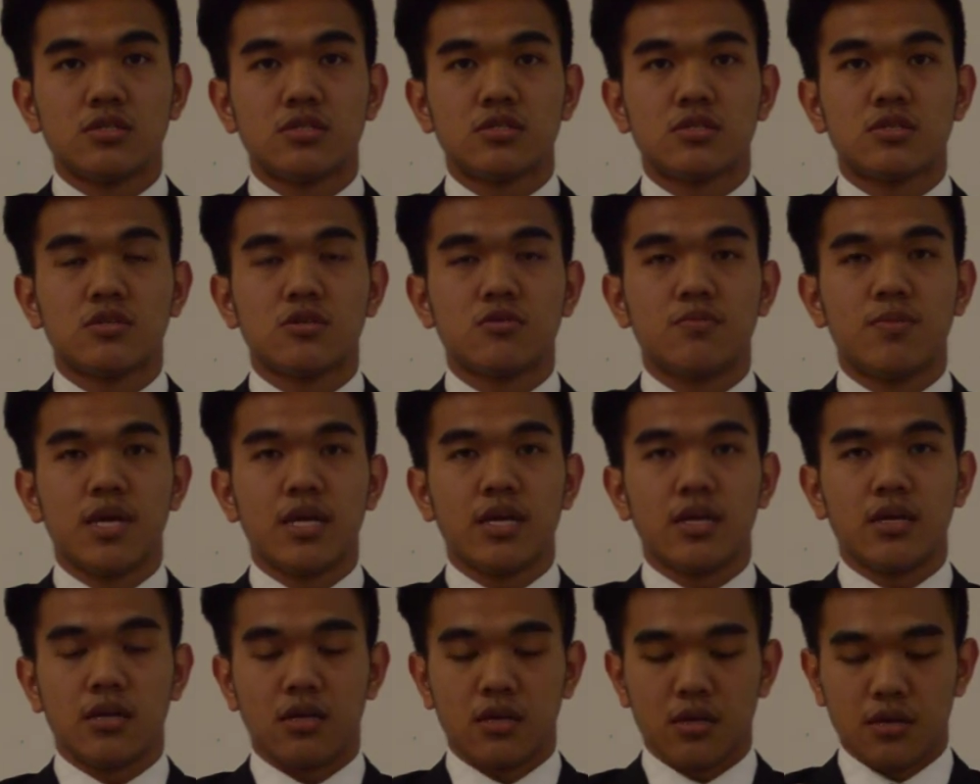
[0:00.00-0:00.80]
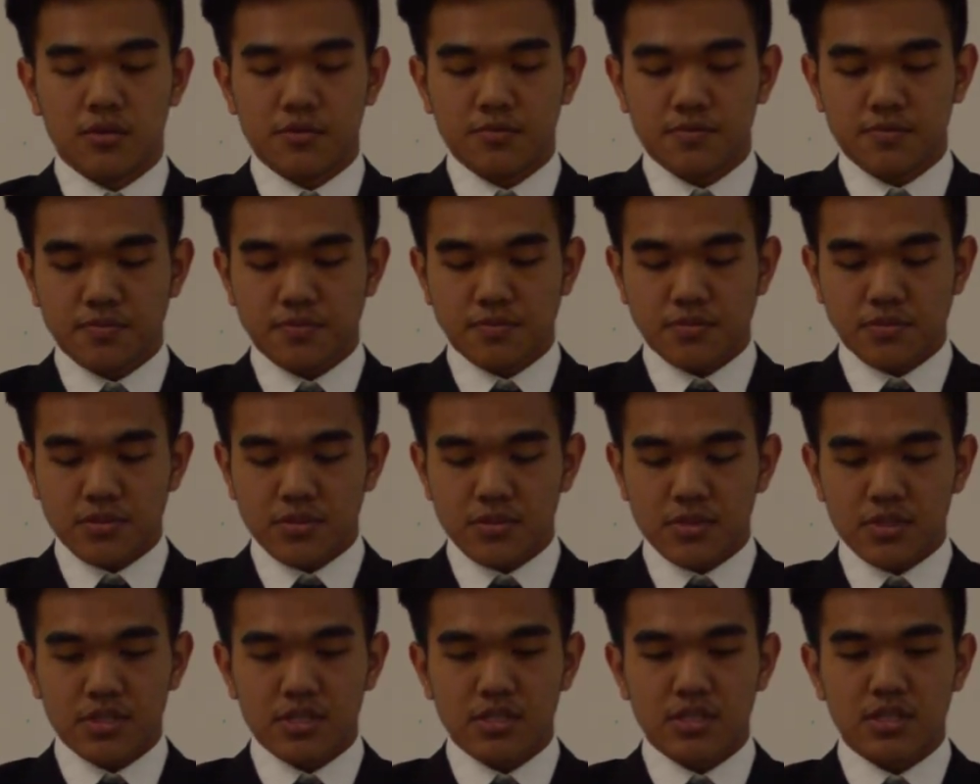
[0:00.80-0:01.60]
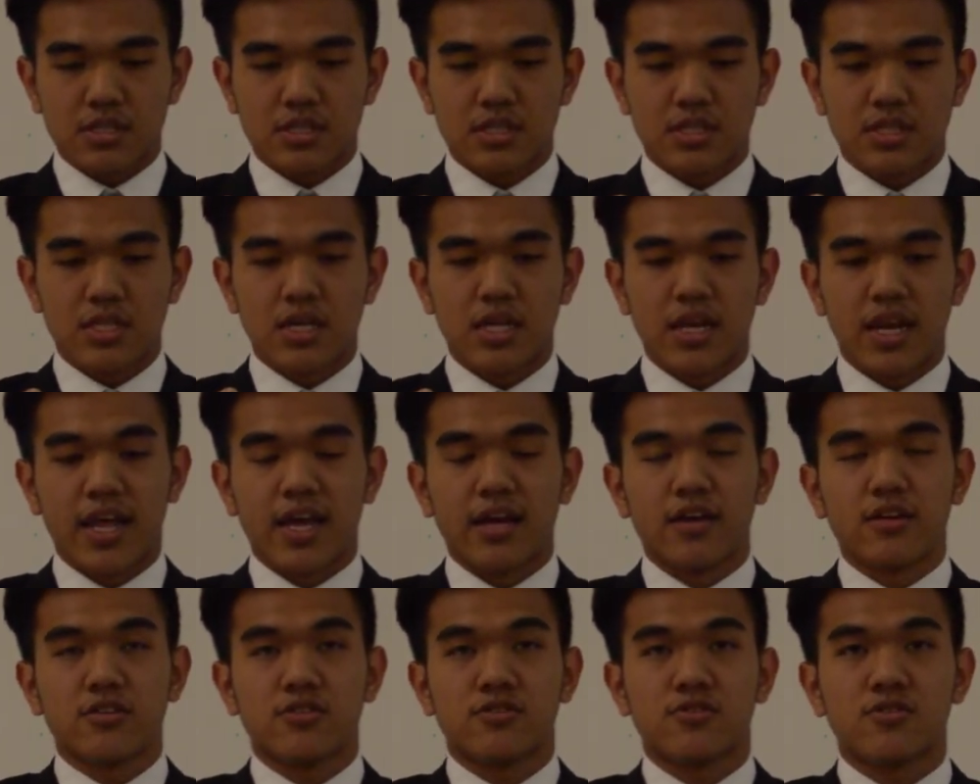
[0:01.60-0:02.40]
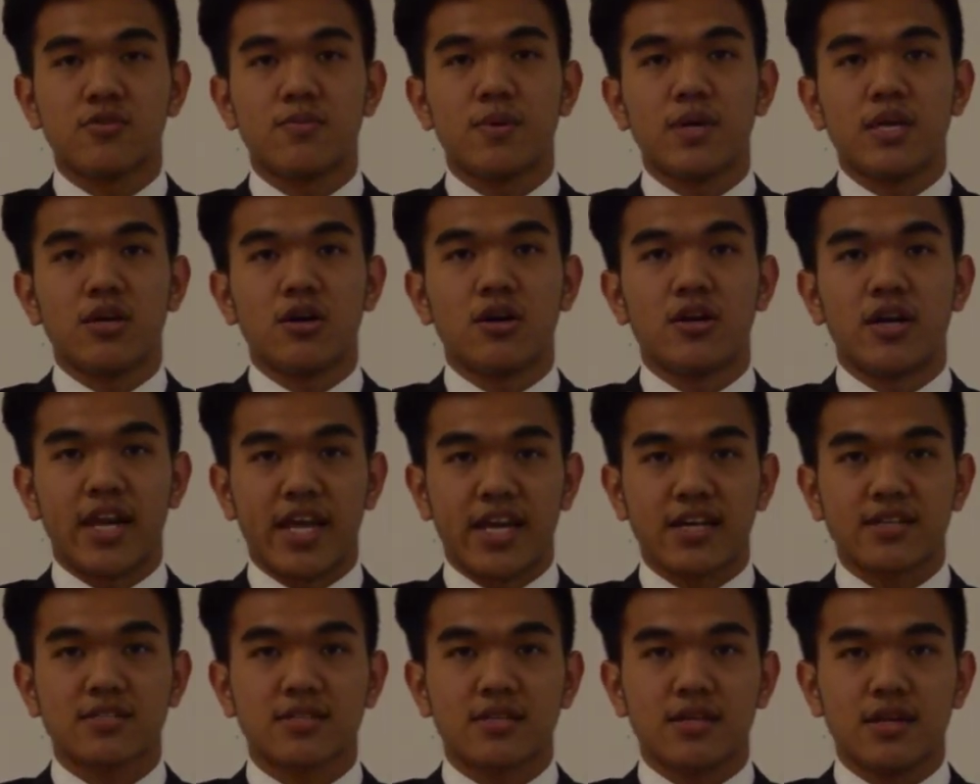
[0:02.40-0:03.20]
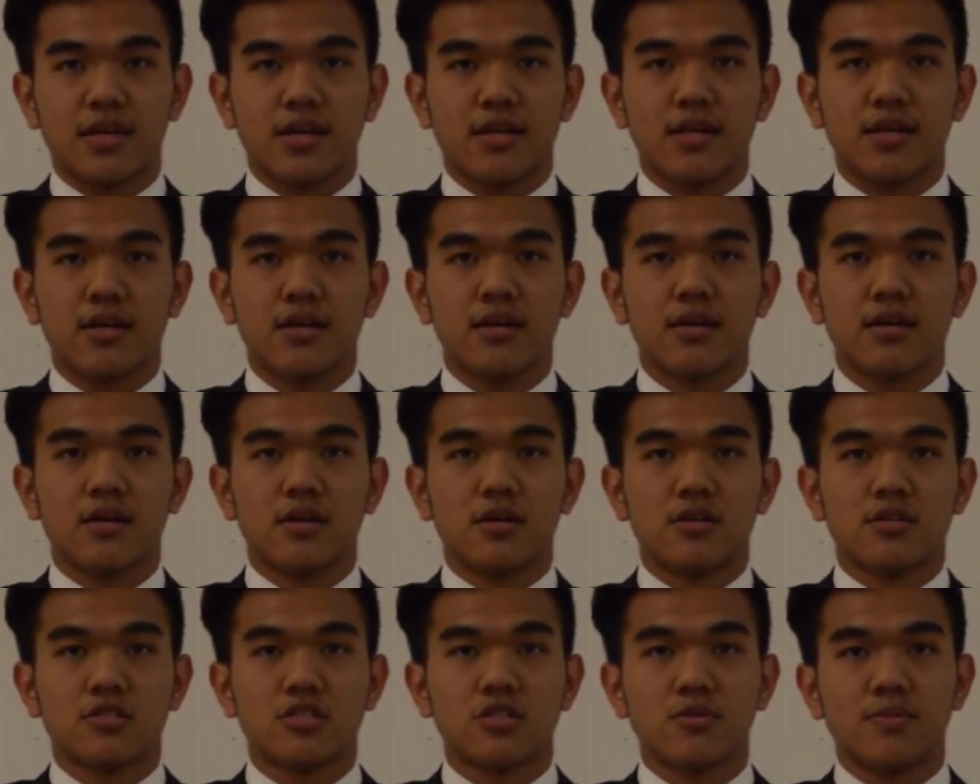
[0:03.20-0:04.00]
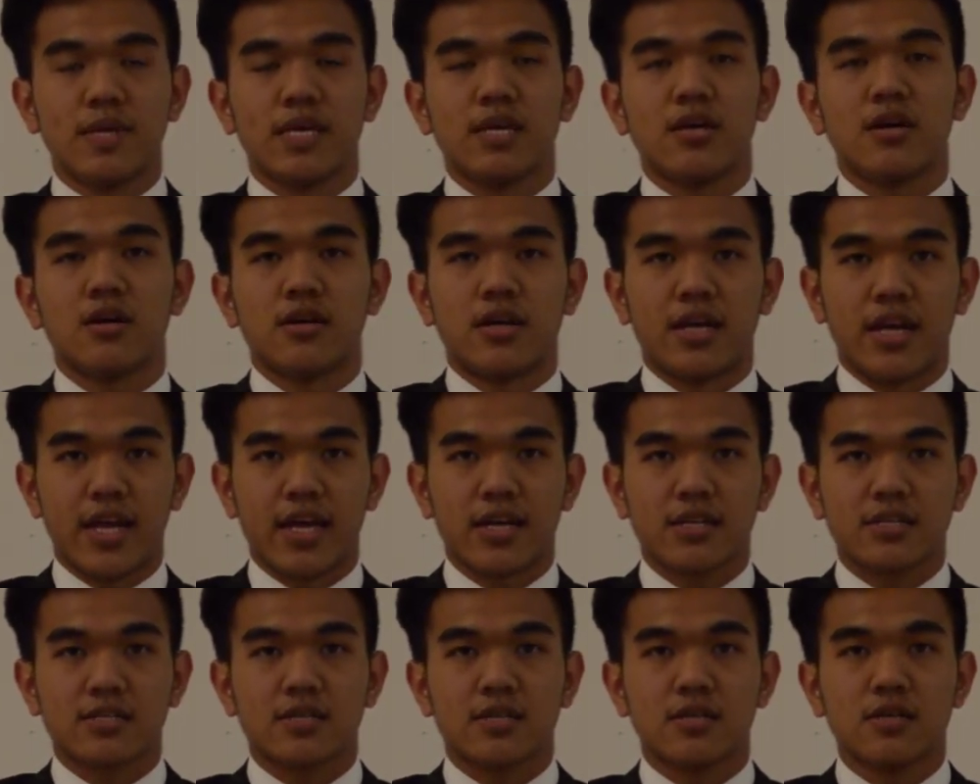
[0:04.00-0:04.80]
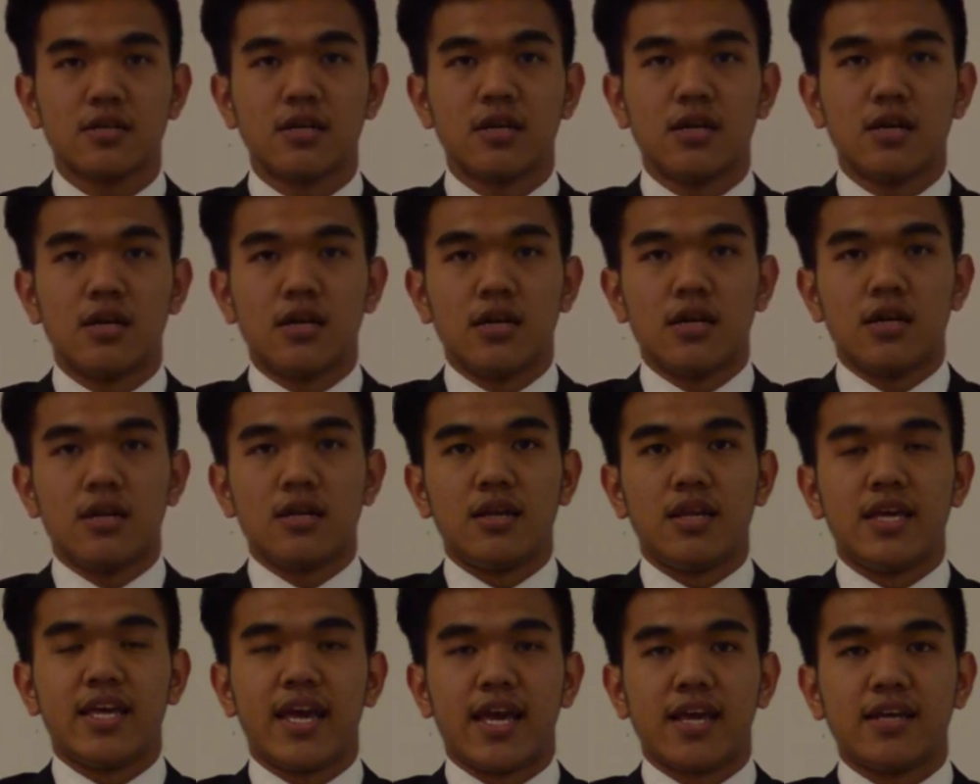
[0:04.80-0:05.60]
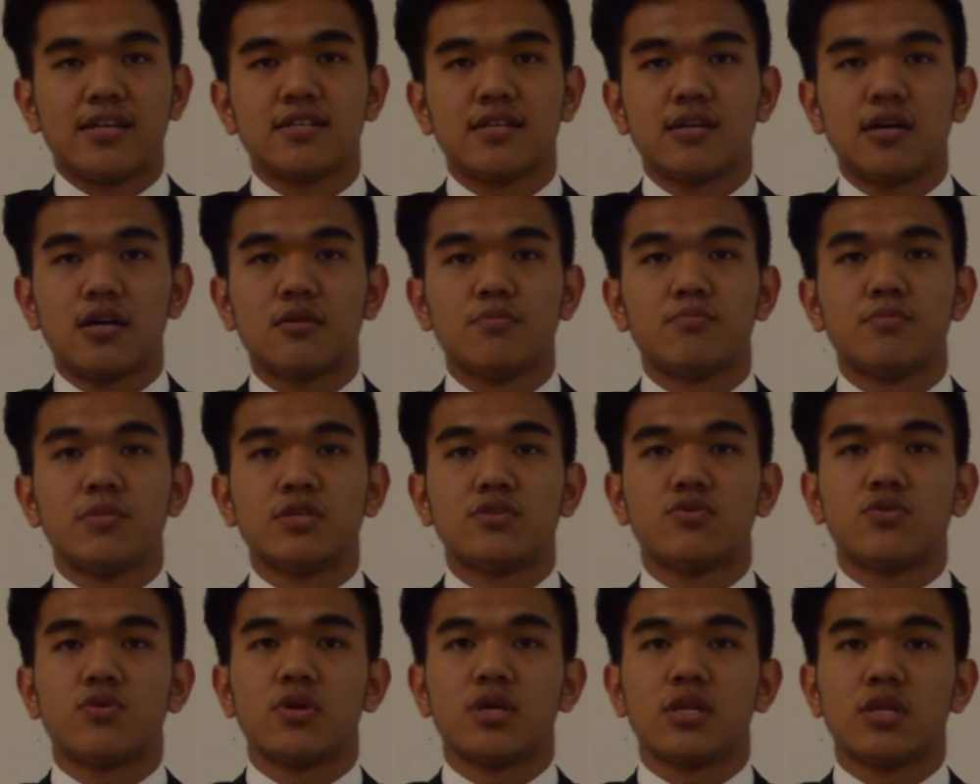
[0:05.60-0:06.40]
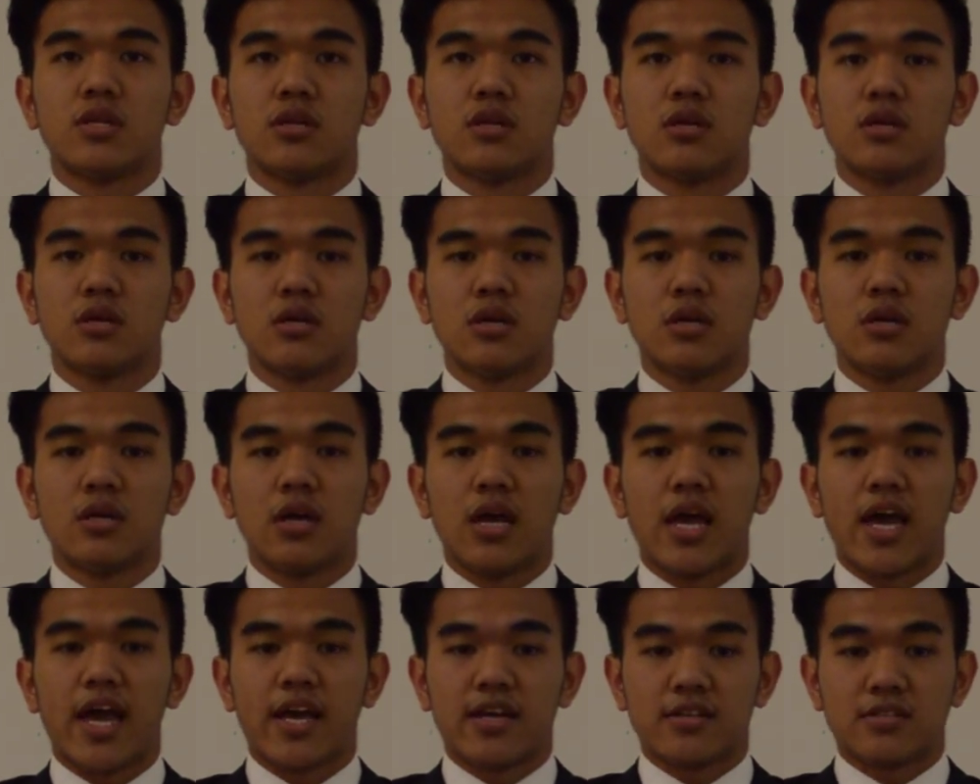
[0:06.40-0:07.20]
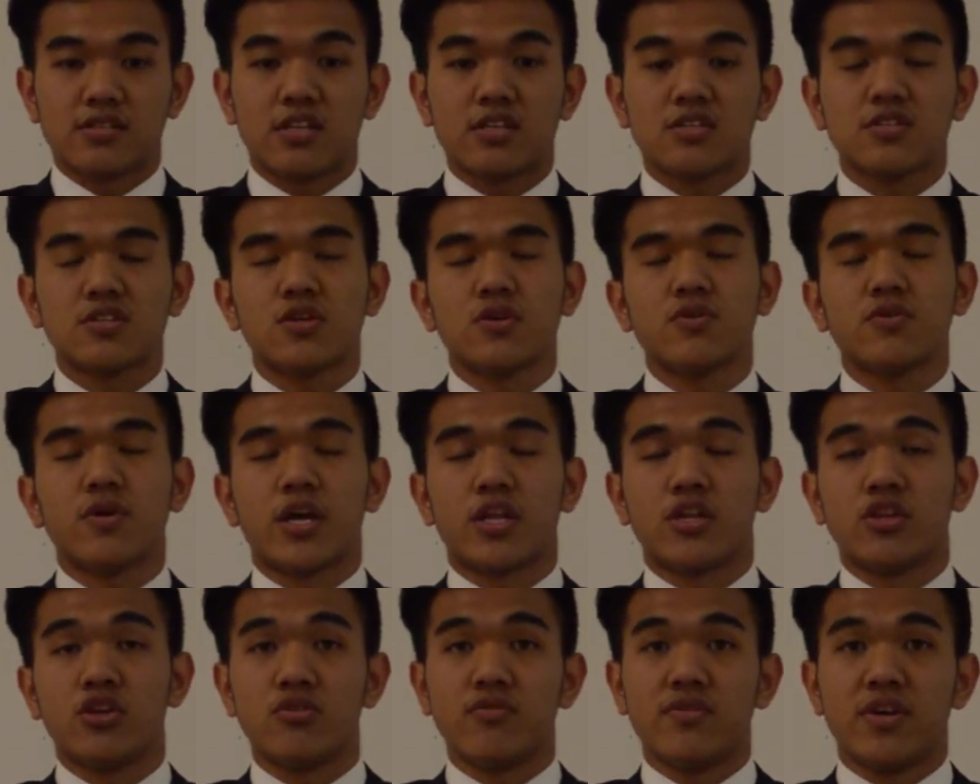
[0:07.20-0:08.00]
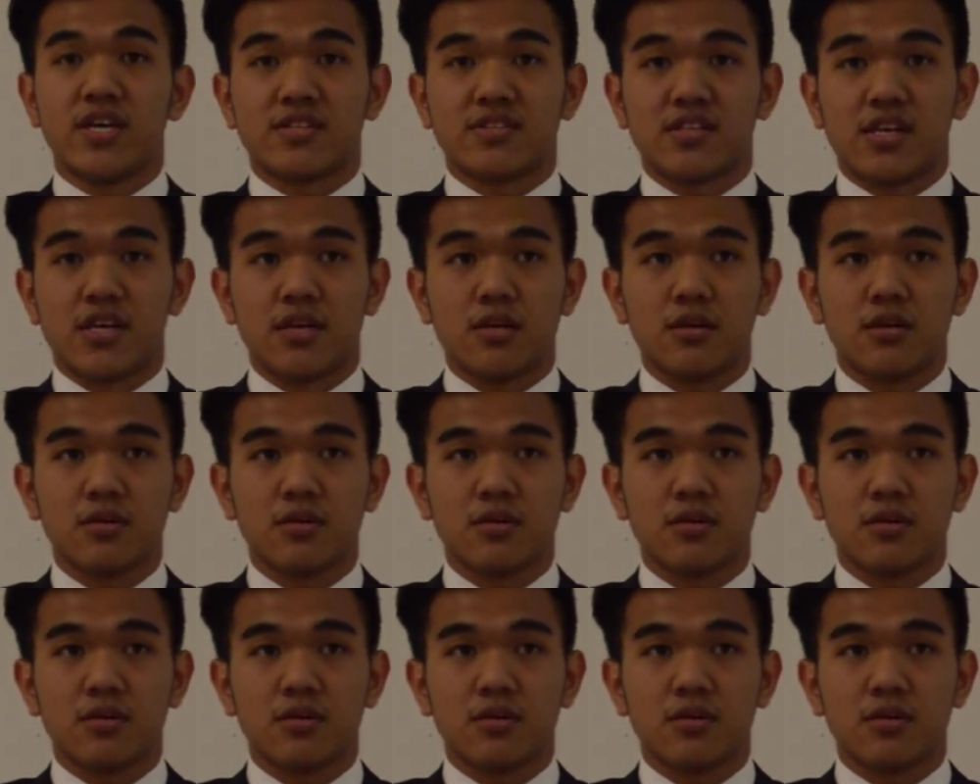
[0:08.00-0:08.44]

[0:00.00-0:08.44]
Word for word: to be the to be your next leader, to be your next liaison between SSU and UVSA.